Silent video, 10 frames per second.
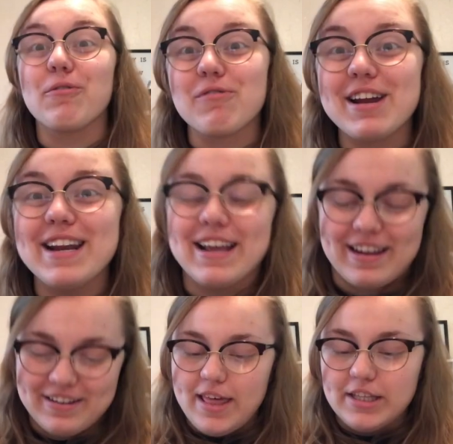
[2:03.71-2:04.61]
Reading.
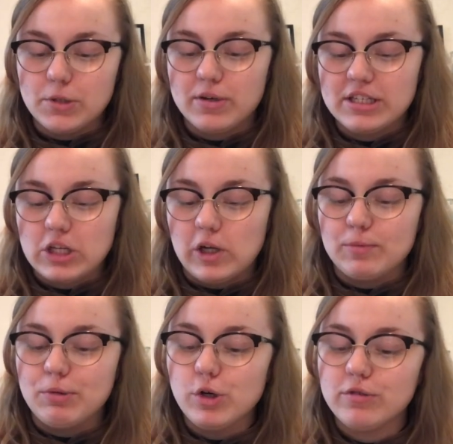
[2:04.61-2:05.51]
This one is
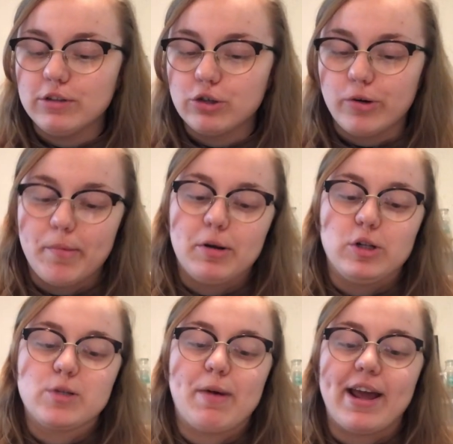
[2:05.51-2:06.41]
called Beautiful
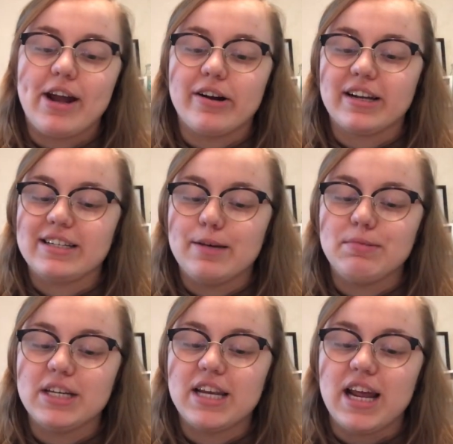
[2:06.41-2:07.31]
Criminals by Eric
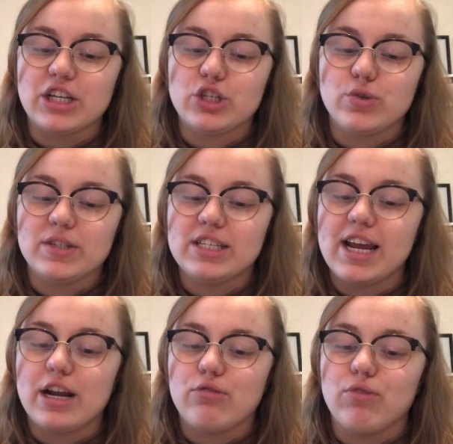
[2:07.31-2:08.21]
Tipton and
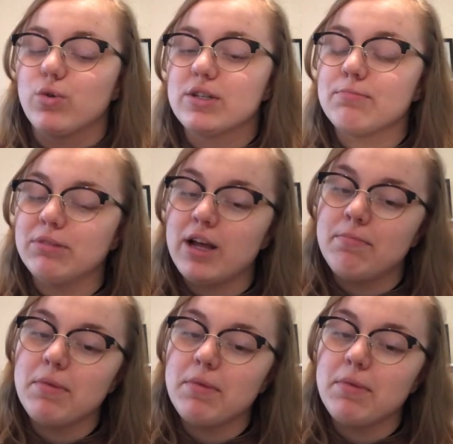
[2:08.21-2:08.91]
Susanna Rosenblum.